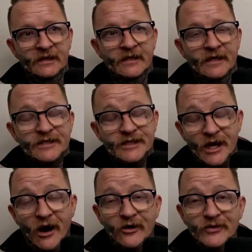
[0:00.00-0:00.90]

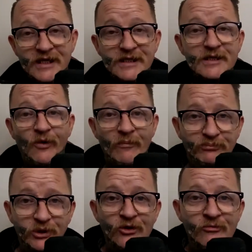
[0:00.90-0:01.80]
So this is what
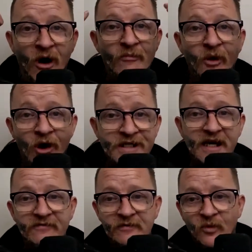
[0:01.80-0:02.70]
blew my mind
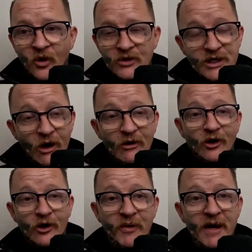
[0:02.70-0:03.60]
even more. So a lot
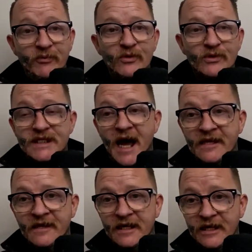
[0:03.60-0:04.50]
of people were saying
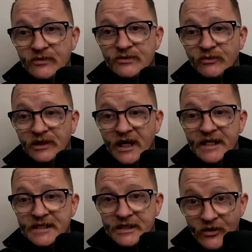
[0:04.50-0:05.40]
that he was
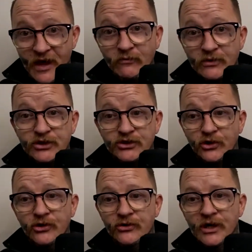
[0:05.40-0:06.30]
released. So that was
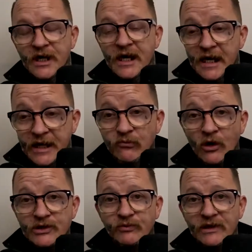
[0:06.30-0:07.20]
true. He
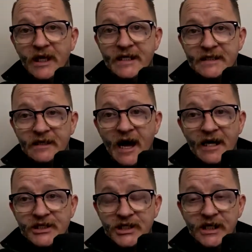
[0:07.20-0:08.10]
was released
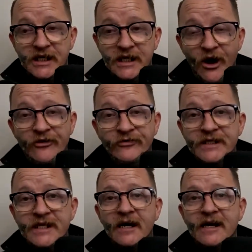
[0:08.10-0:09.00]
last year. He only
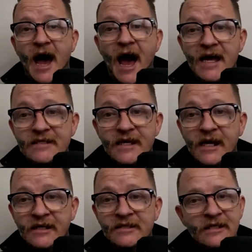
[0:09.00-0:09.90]
done
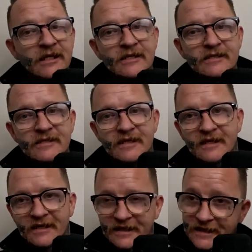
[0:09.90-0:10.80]
18 years.
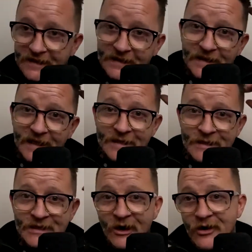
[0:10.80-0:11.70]
And
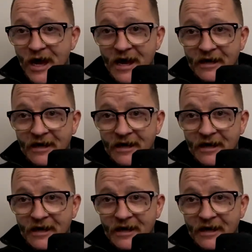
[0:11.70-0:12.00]
so, yeah.